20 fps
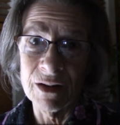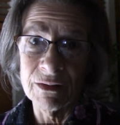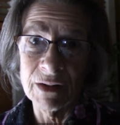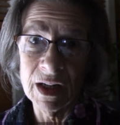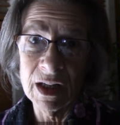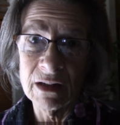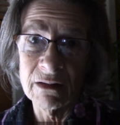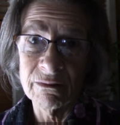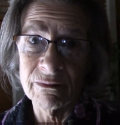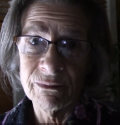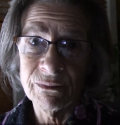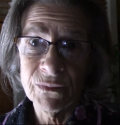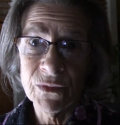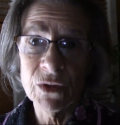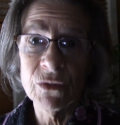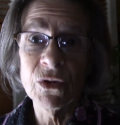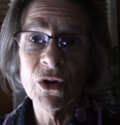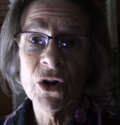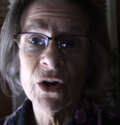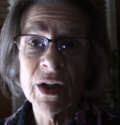right?
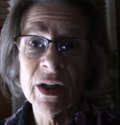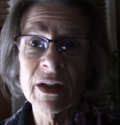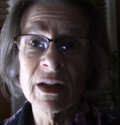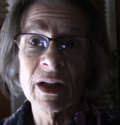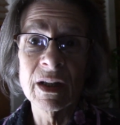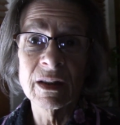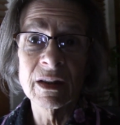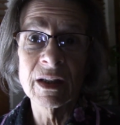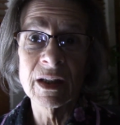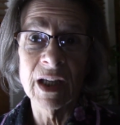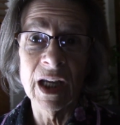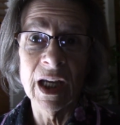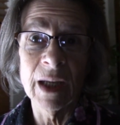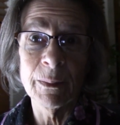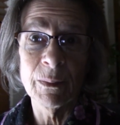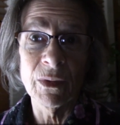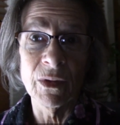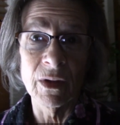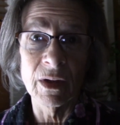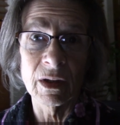You've already done the
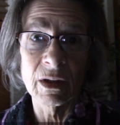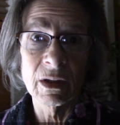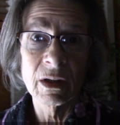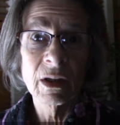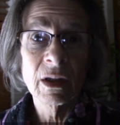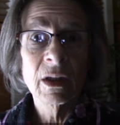game thing.